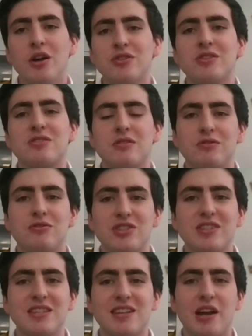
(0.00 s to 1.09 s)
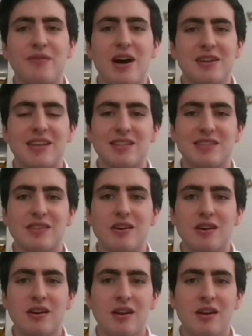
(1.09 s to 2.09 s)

Just these kind of assets that